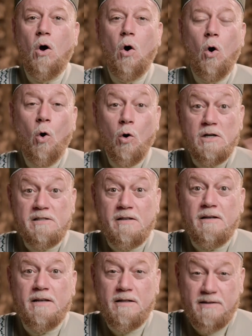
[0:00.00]
all
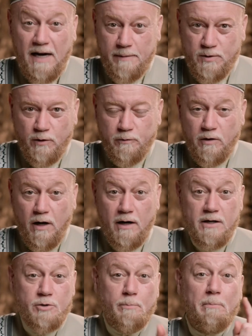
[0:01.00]
the types of
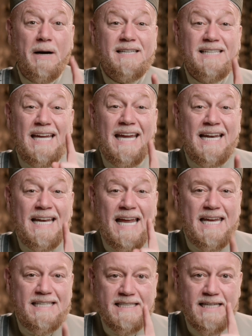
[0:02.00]
knowledge, but in
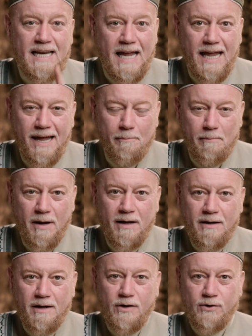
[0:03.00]
His name,
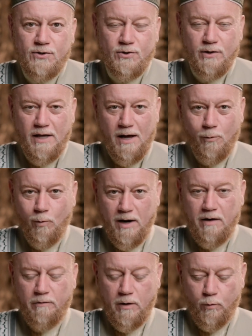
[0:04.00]
so that
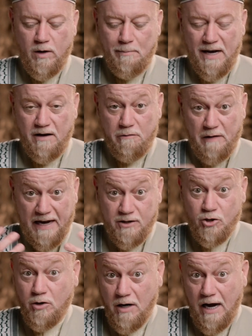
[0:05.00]
whatever we
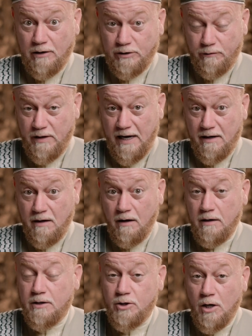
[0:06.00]
manufacture out of that
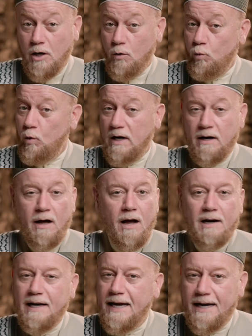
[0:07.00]
knowledge will
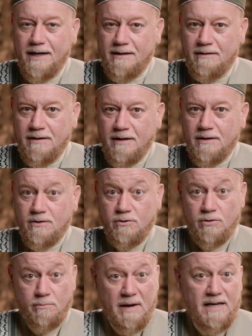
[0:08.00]
not lead
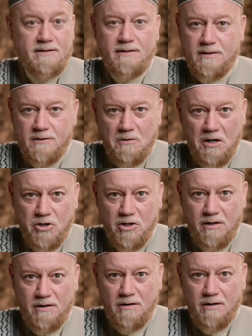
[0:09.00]
to mass
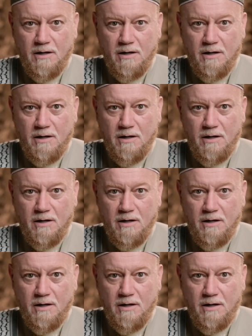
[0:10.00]
destruction,